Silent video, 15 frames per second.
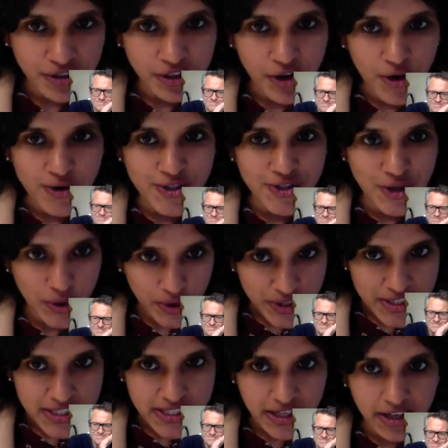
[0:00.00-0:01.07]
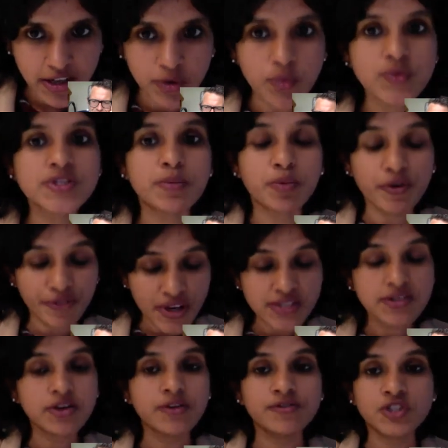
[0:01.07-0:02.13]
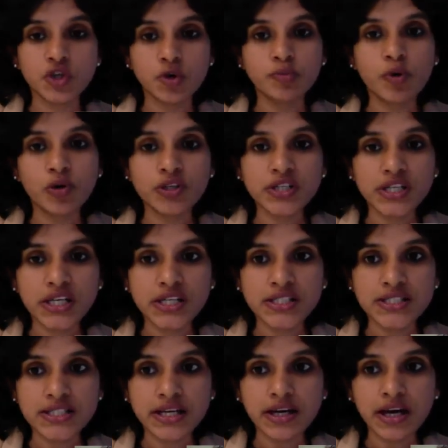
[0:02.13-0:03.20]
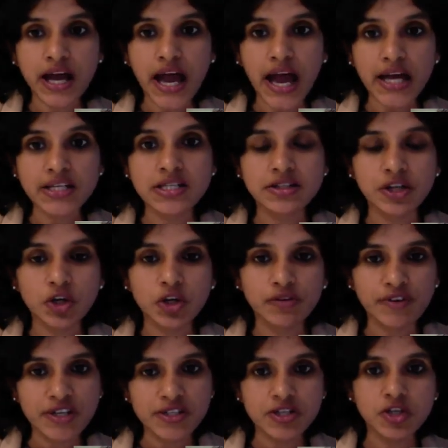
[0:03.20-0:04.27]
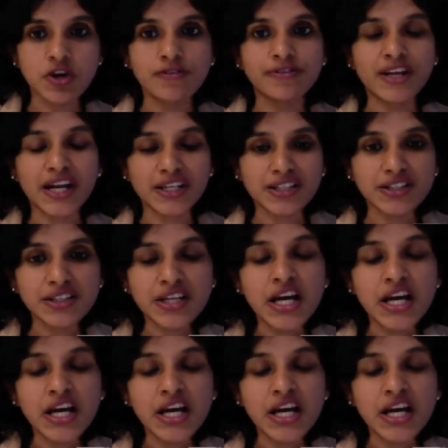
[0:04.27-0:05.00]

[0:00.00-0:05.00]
Klaus Dodds, who is a professor of geopolitics at the University of London.